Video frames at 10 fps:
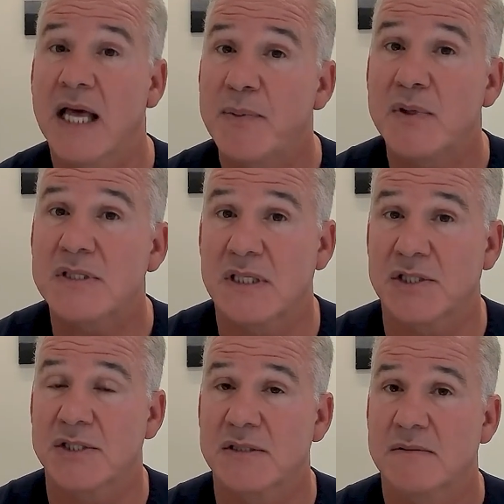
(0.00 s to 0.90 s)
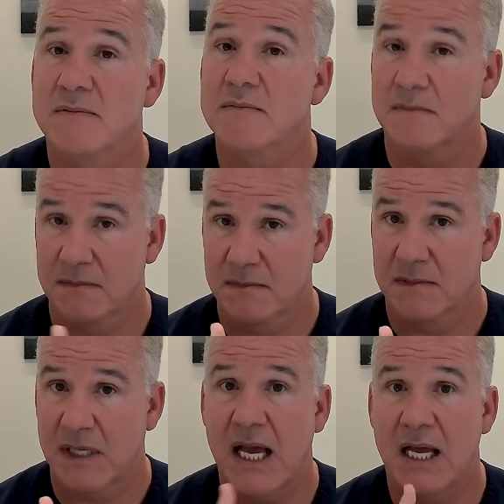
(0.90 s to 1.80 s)
liposuction
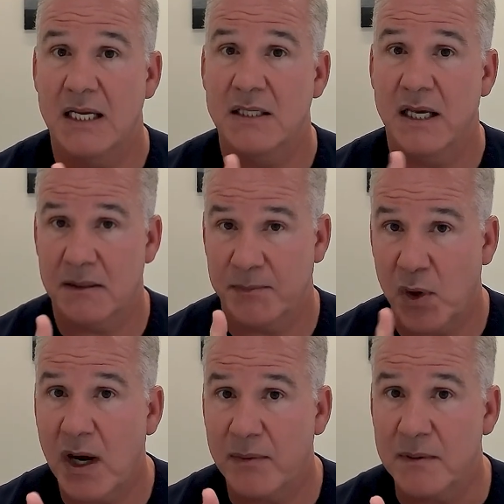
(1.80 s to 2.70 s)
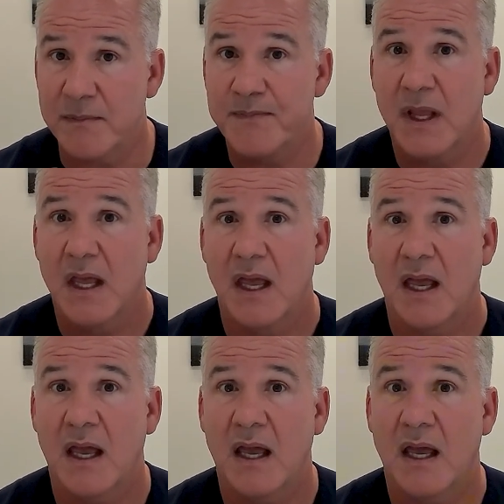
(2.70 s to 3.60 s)
and you had a problem
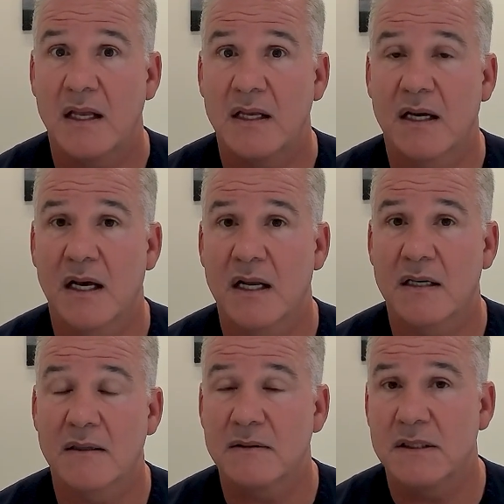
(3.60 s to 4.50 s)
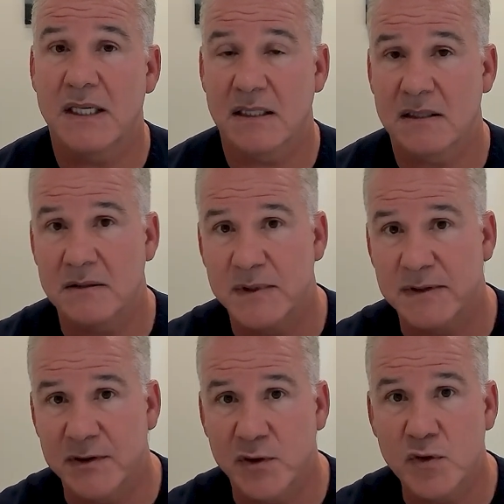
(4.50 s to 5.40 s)
and you got a little bit
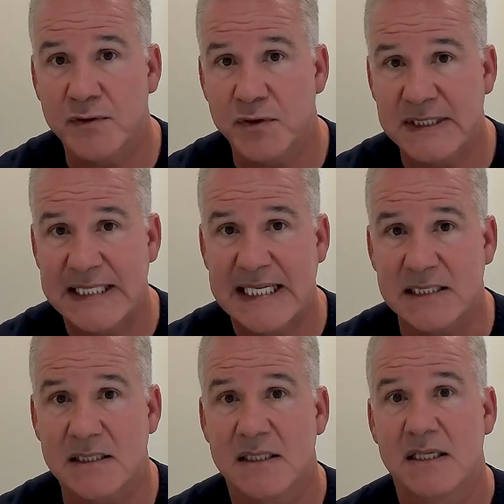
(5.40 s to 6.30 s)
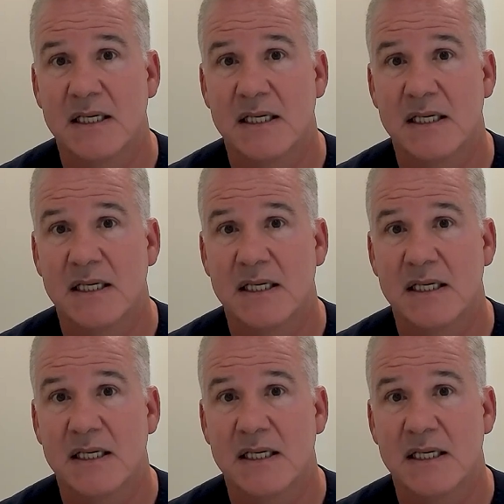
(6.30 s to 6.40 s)
of groove or a dent